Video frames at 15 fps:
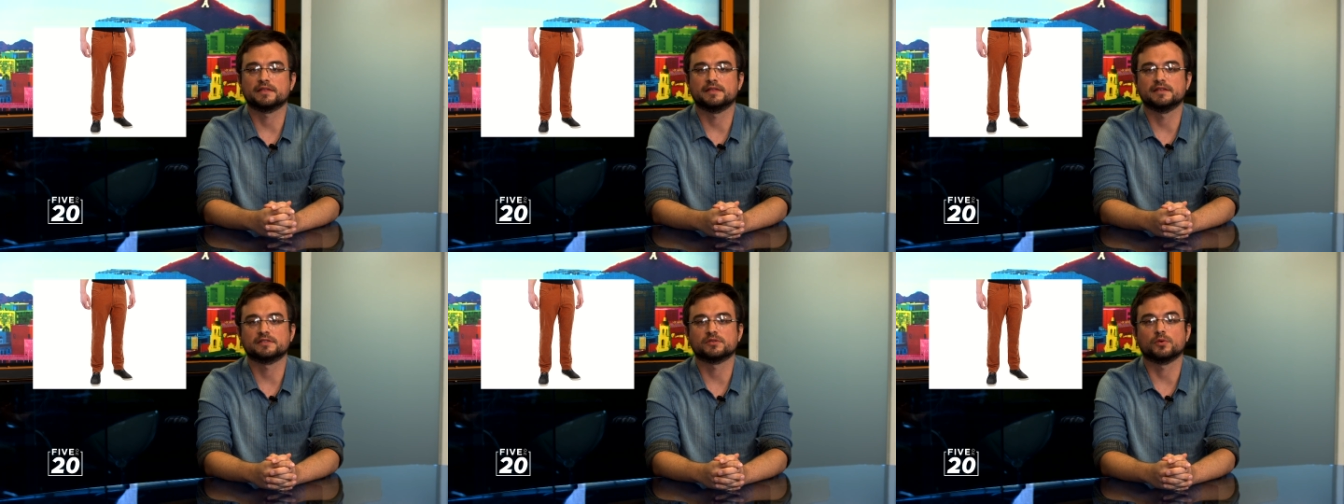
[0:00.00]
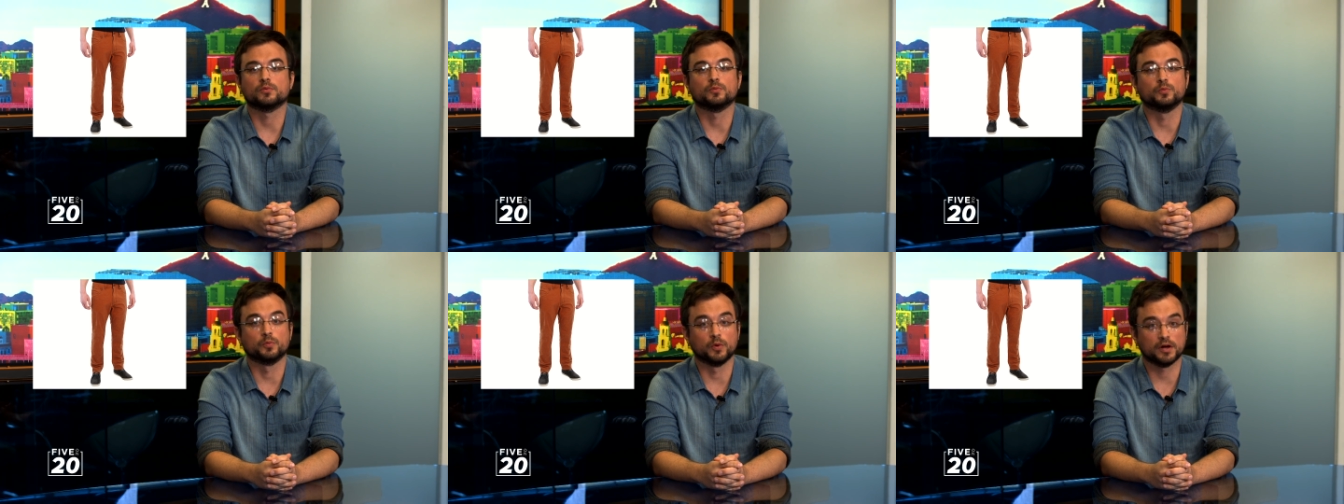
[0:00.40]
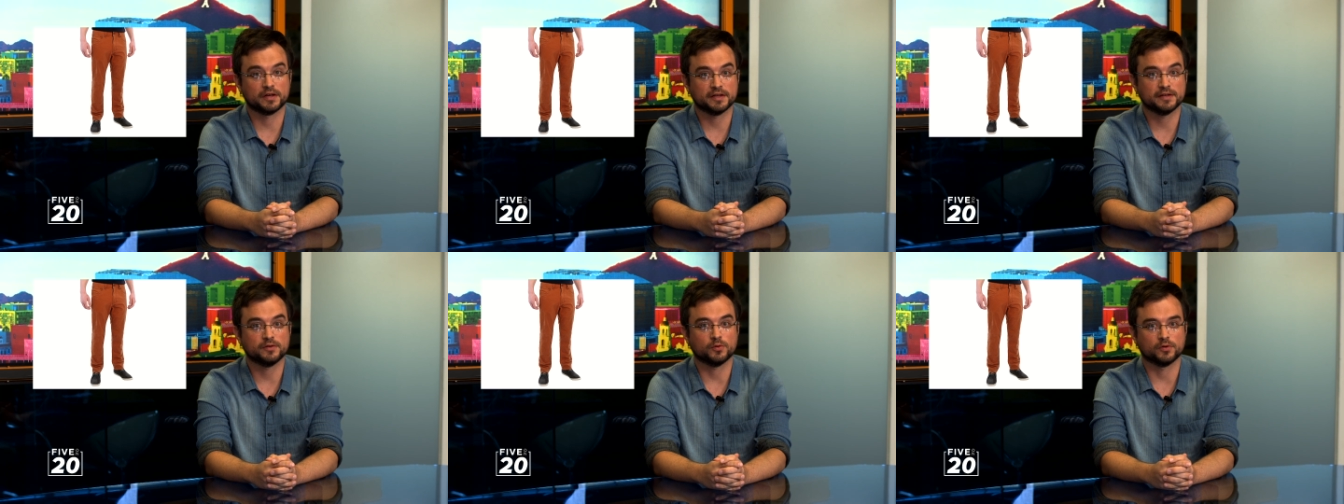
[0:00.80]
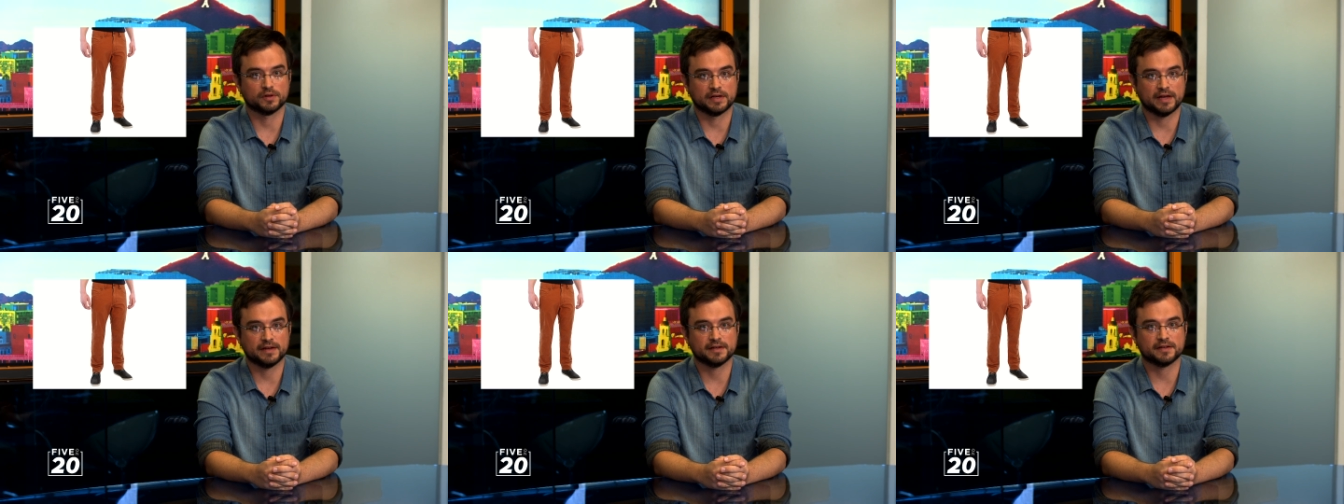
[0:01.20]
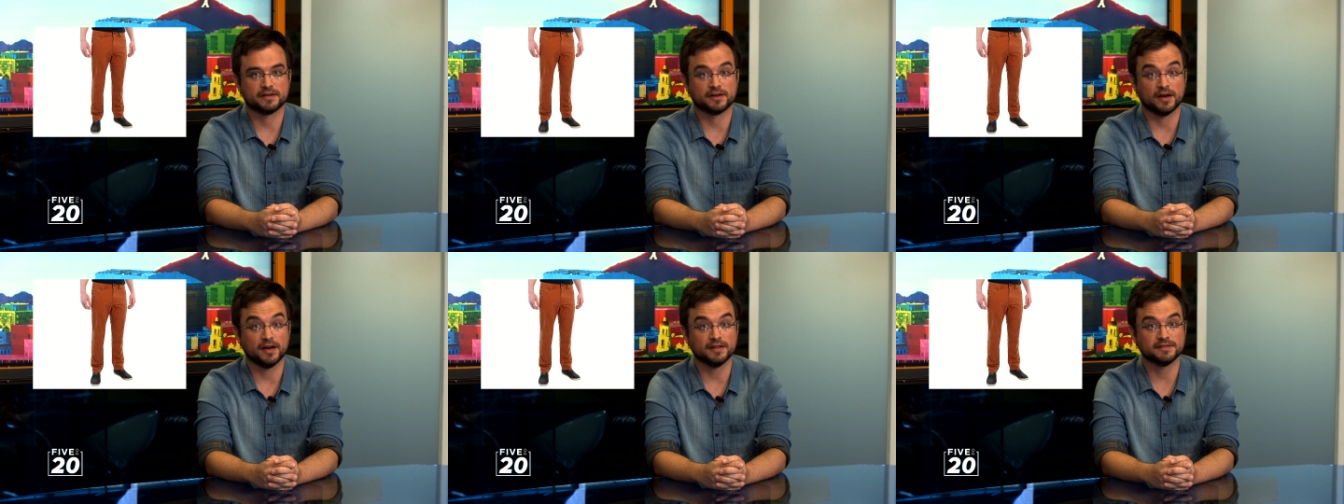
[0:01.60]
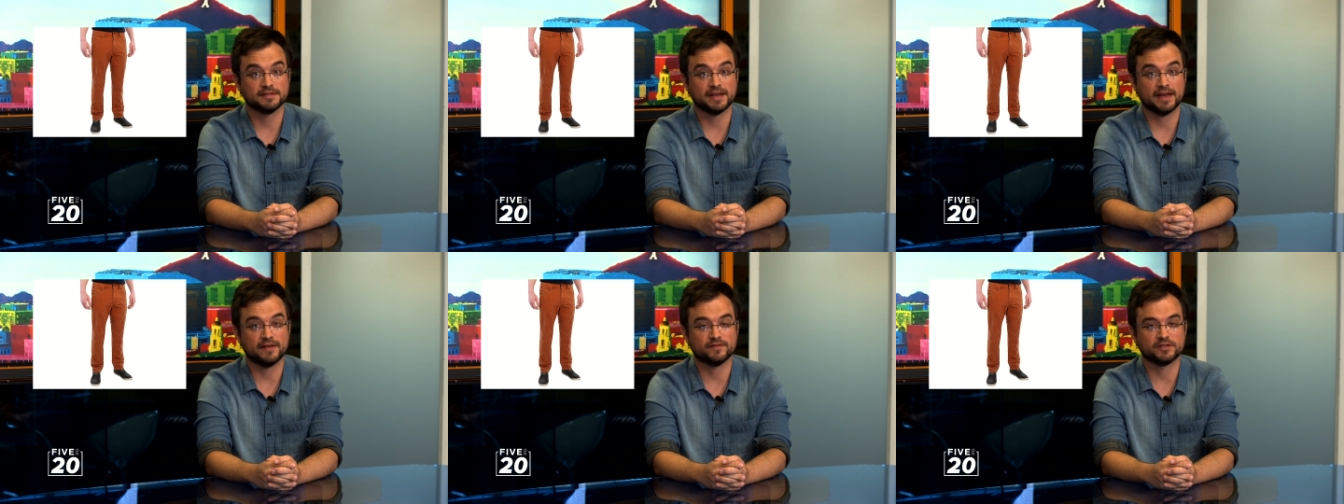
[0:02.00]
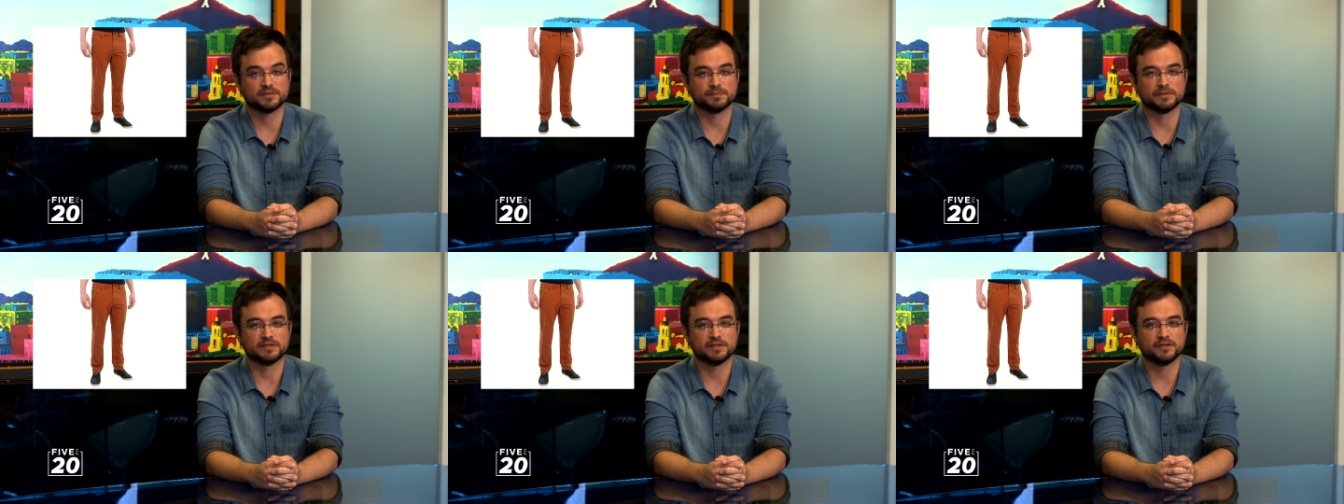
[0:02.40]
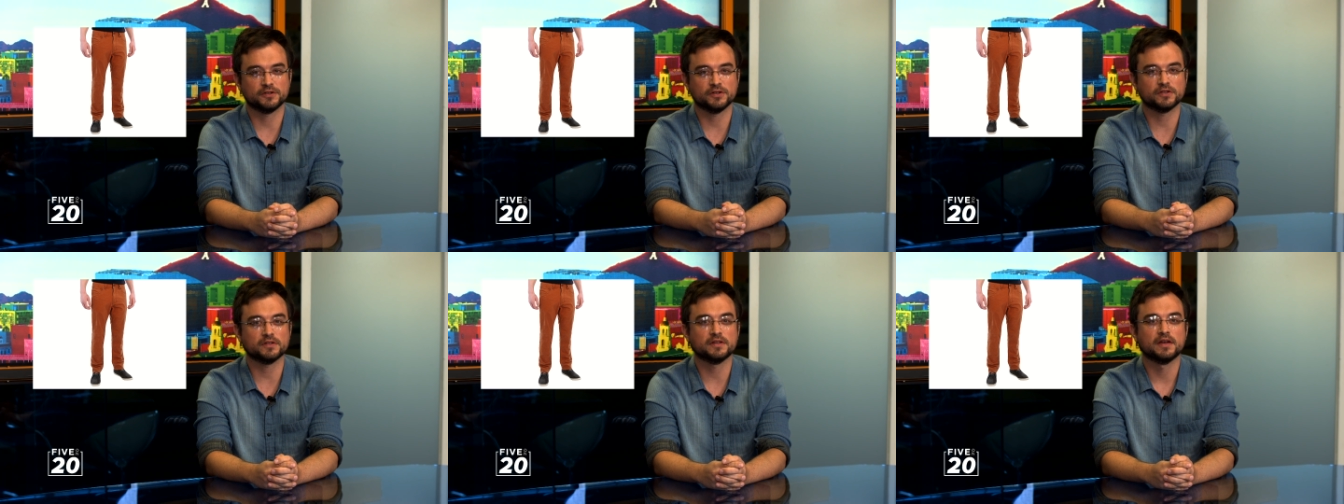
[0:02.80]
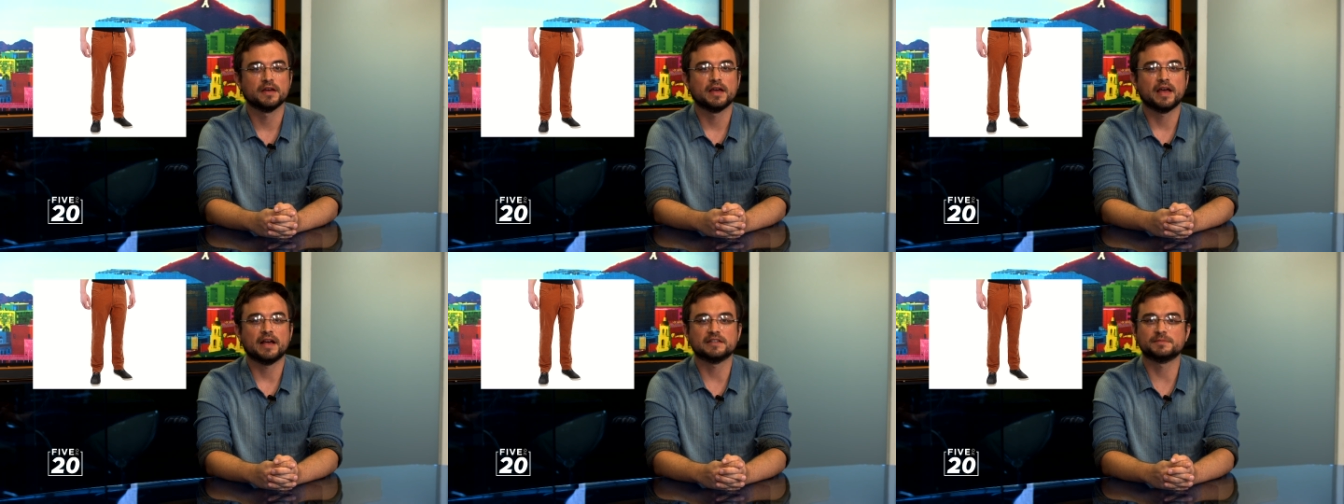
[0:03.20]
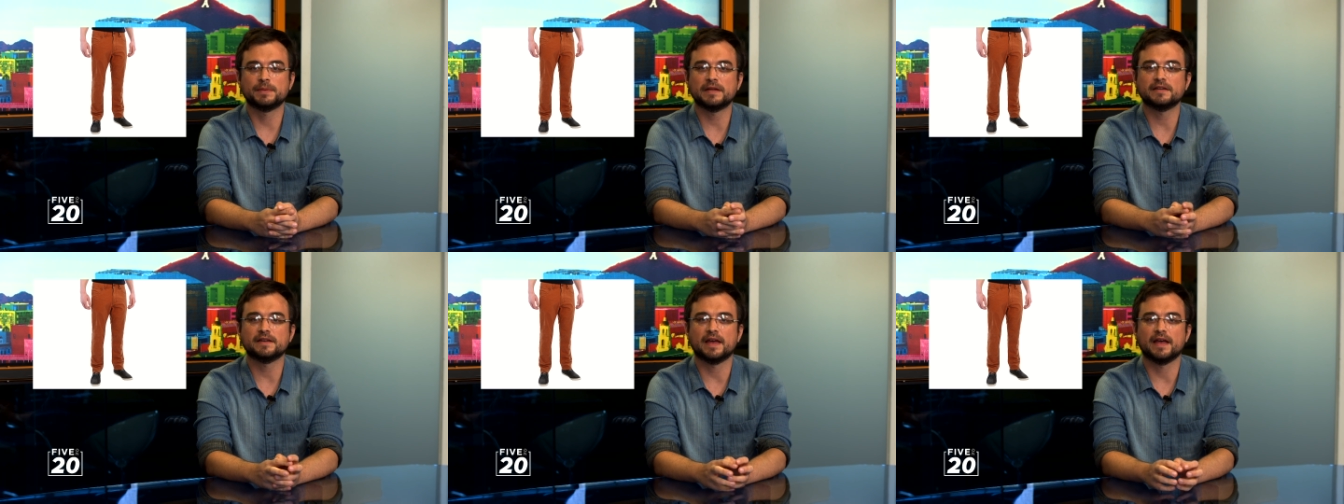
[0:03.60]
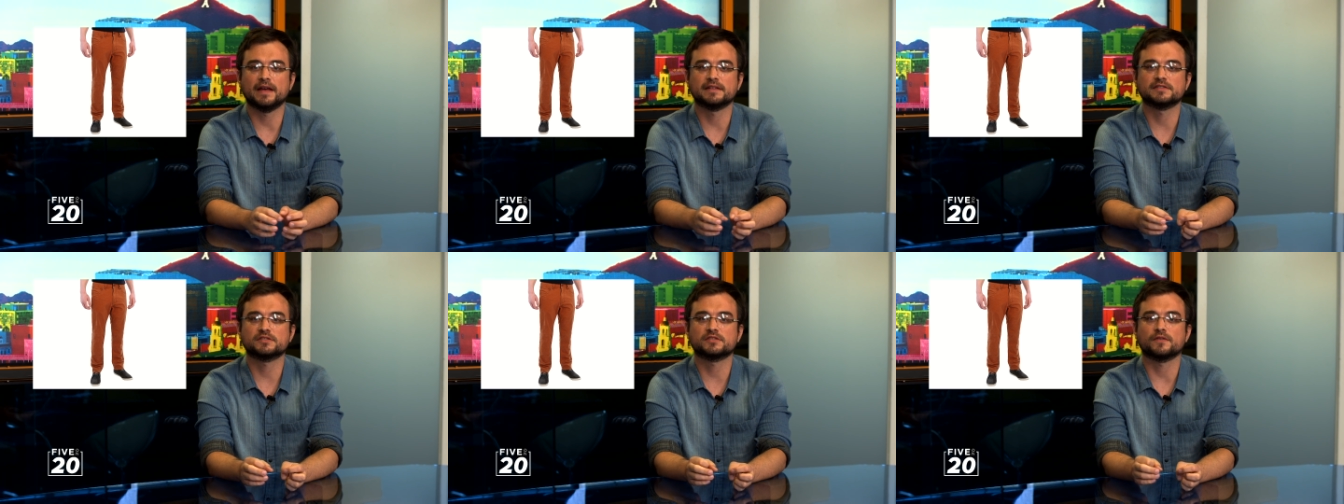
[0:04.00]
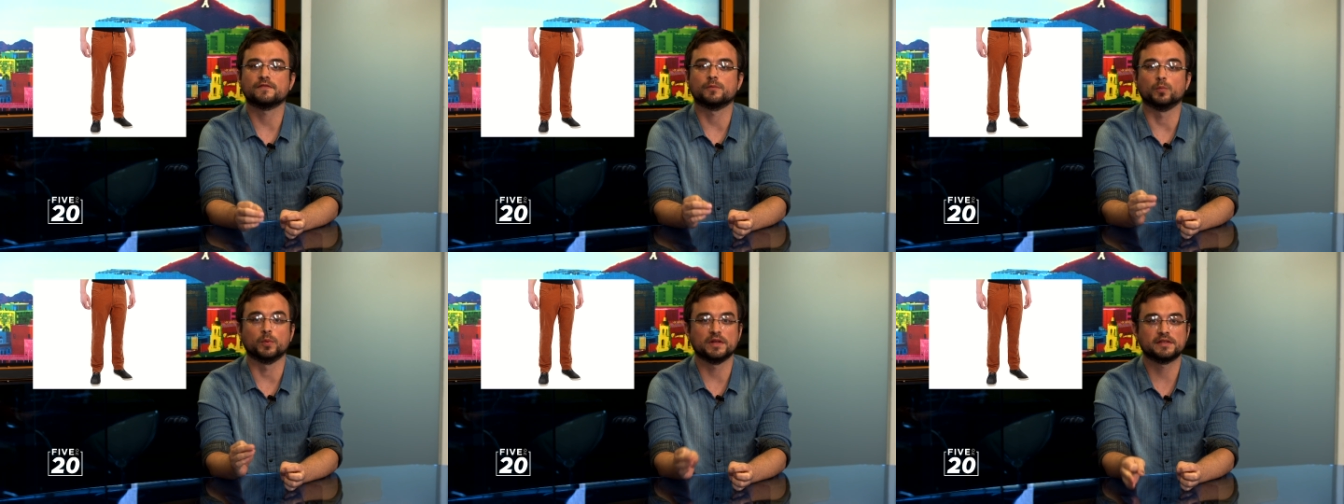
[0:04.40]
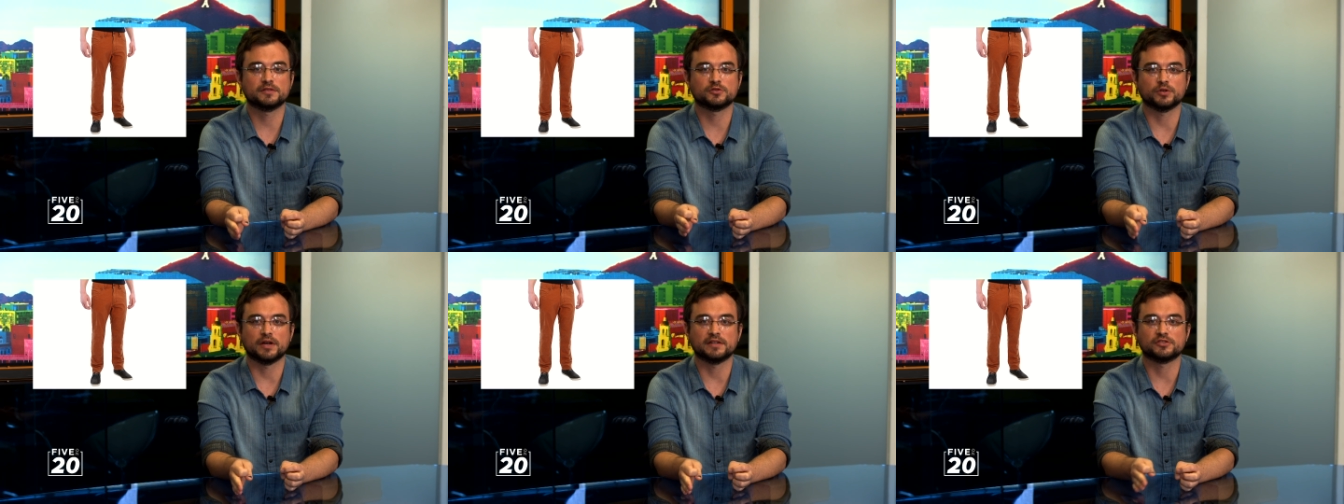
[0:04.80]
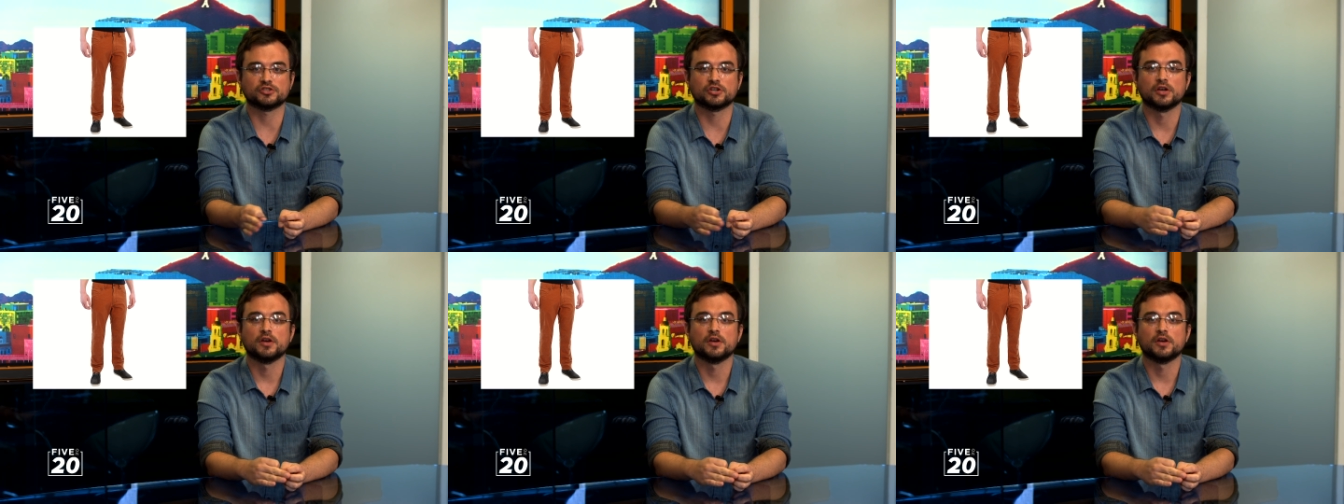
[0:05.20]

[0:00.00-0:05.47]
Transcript: this rugged organic cotton canvas material has been enhanced with stretch